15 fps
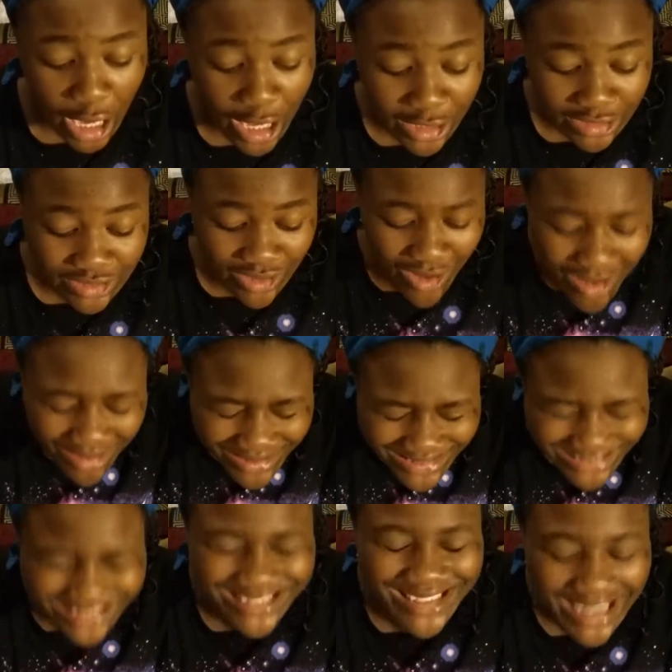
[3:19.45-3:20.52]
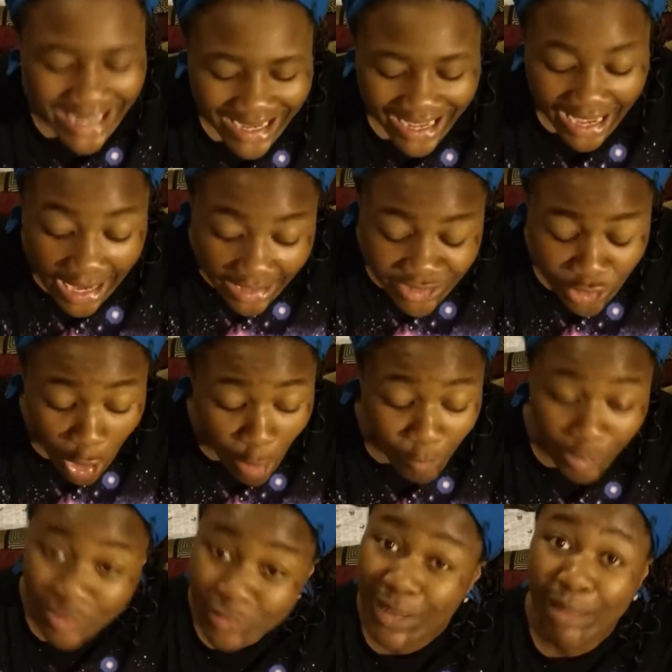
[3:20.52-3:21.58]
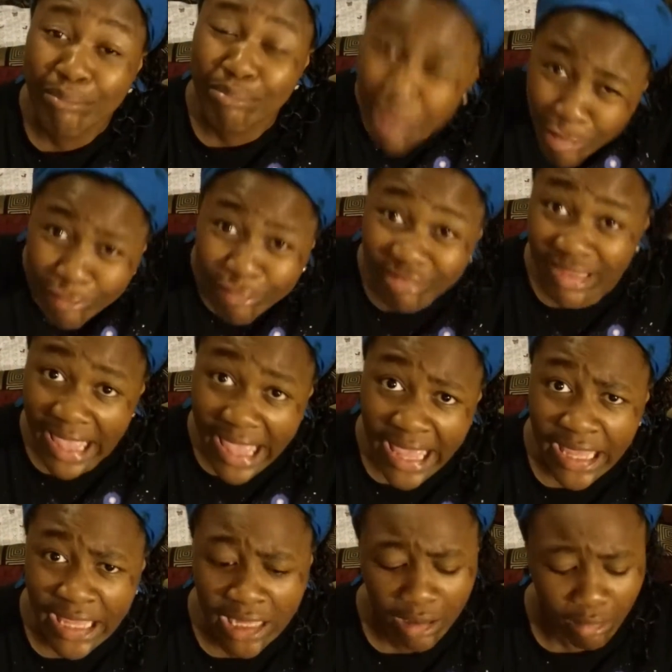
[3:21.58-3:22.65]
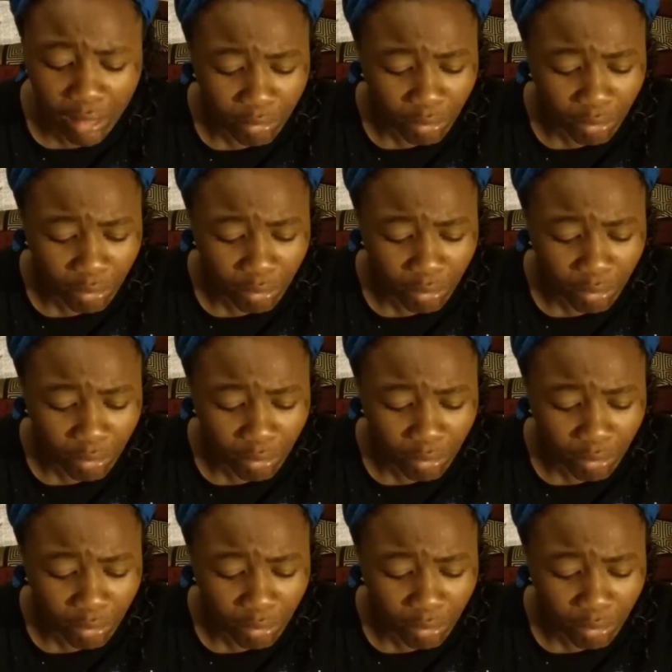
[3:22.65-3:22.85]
And it's and it's almost my birthday.